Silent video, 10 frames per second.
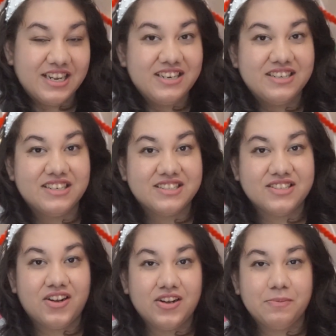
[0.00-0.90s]
and it is
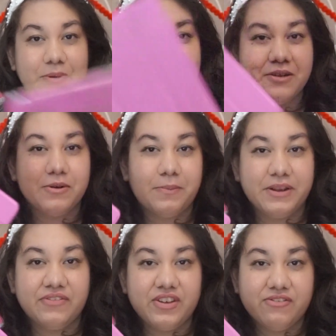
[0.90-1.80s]
hot pink, my
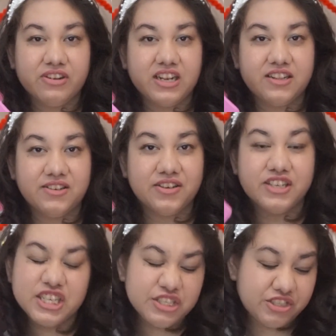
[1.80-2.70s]
favorite color.
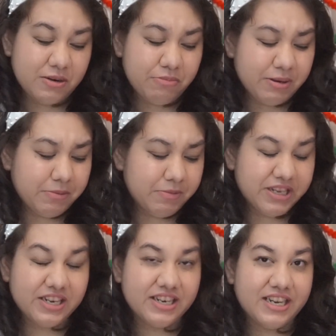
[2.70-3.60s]
So I'm probably
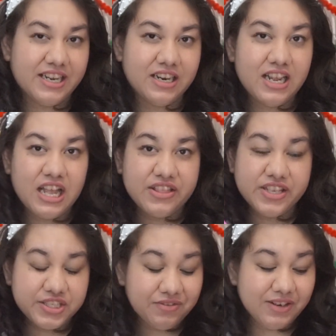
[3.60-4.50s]
gonna get
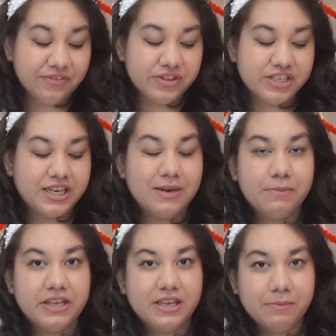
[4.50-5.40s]
this one for the time
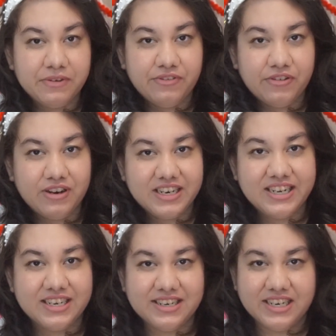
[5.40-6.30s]
being before I
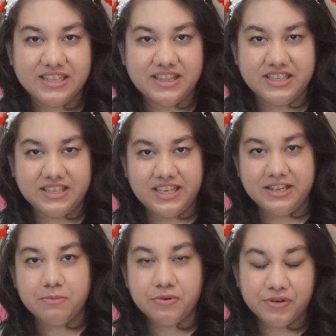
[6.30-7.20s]
get like the
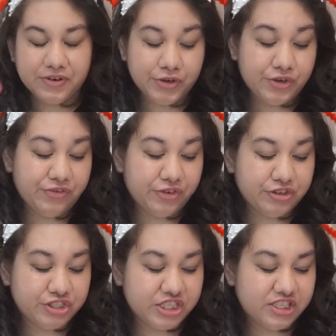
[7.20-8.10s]
keyboard
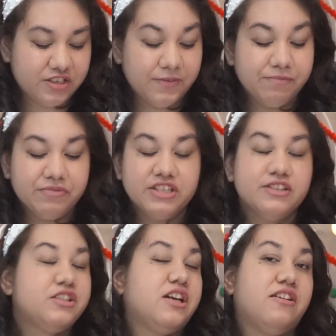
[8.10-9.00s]
version.
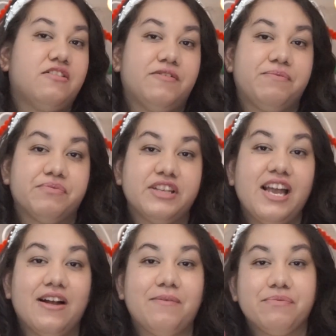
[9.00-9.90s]
So
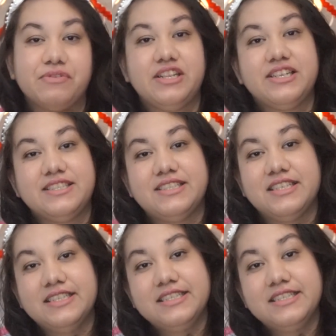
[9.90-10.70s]
yeah, this